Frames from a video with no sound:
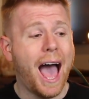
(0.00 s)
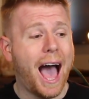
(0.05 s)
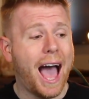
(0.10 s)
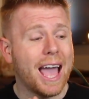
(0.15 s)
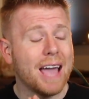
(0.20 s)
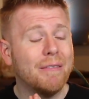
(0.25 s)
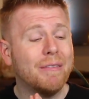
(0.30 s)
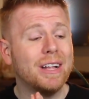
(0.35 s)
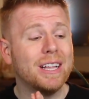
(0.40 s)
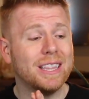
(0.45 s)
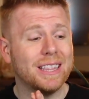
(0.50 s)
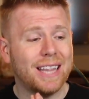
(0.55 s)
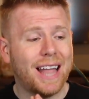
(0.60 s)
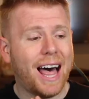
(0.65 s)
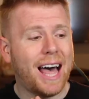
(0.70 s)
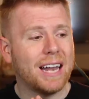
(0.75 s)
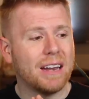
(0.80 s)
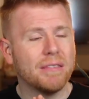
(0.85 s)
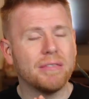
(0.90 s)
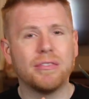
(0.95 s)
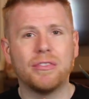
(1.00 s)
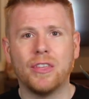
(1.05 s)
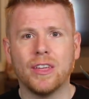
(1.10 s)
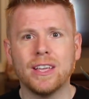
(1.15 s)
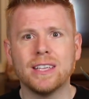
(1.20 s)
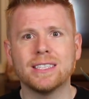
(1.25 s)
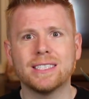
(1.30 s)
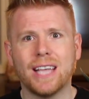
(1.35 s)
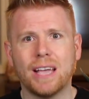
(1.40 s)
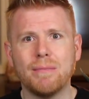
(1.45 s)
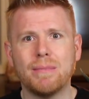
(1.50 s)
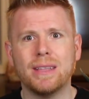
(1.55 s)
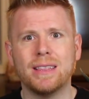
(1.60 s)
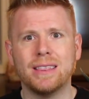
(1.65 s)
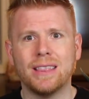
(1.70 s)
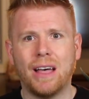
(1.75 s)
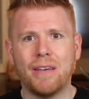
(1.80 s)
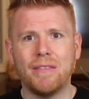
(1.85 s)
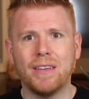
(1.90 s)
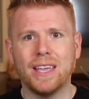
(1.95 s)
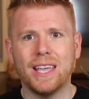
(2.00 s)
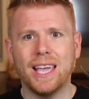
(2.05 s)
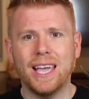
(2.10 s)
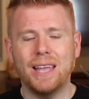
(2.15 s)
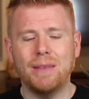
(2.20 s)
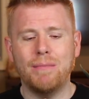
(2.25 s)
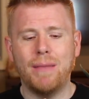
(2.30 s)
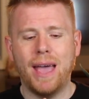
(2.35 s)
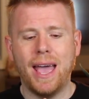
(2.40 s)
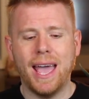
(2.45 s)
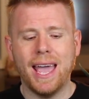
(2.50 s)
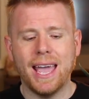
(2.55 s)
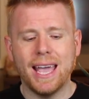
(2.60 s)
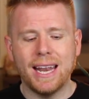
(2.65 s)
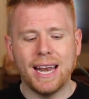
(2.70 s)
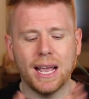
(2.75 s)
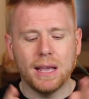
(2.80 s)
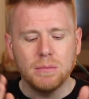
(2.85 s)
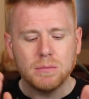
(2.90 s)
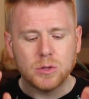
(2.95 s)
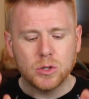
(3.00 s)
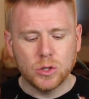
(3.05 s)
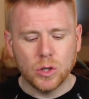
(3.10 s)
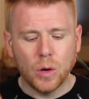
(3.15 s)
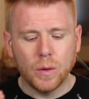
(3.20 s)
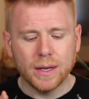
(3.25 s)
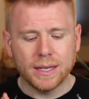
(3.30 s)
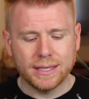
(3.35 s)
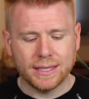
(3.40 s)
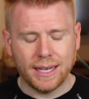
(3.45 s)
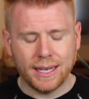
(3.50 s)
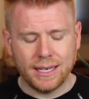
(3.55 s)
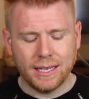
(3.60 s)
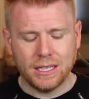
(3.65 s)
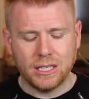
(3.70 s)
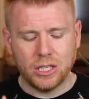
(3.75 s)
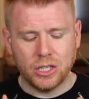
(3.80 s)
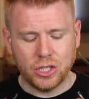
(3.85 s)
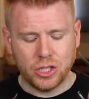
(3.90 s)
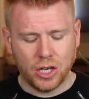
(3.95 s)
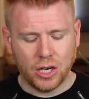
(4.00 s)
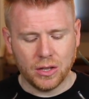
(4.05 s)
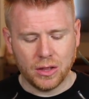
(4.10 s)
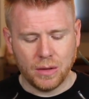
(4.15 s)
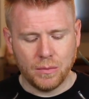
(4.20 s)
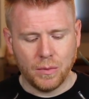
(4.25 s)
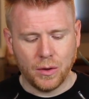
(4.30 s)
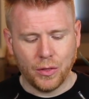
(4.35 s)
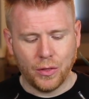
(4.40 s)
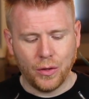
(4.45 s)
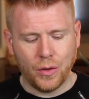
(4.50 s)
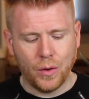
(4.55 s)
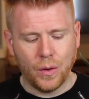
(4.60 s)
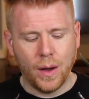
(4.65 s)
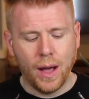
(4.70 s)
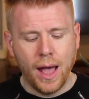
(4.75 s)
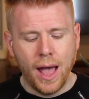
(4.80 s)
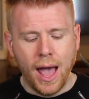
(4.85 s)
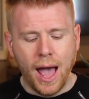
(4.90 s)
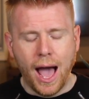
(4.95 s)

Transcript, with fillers: I have a lot of things I've been loving in May and I'm so excited to share them with you.